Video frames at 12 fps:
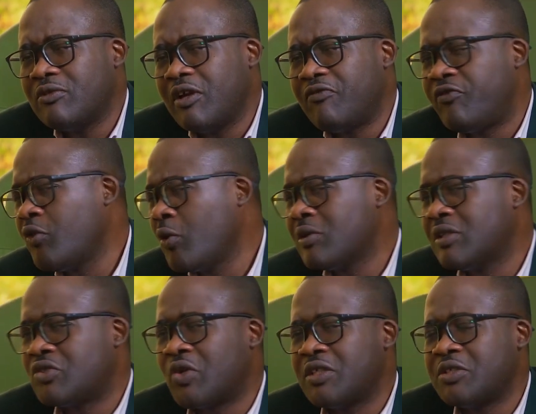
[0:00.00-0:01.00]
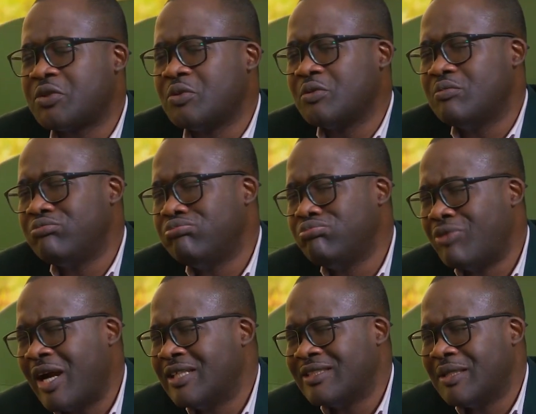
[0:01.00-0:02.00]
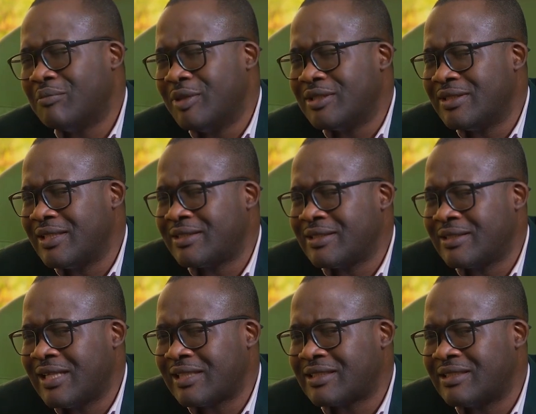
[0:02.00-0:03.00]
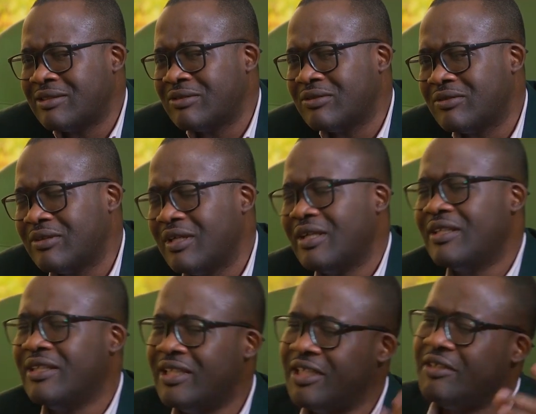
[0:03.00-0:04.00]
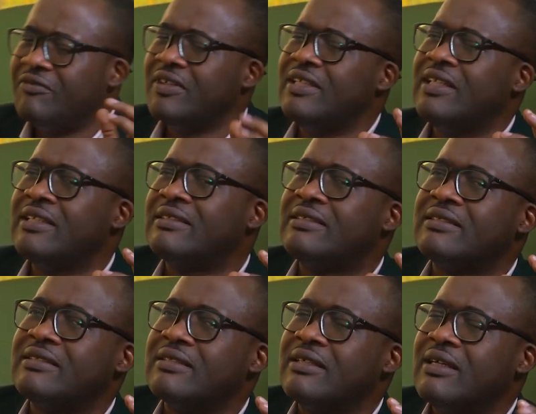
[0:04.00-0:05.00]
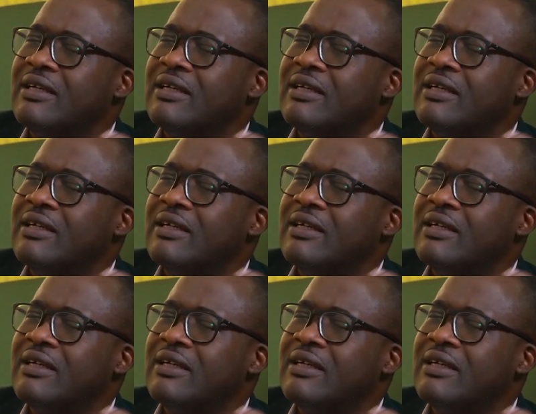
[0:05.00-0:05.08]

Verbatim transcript: a few other traditional brands and businesses that still live in this,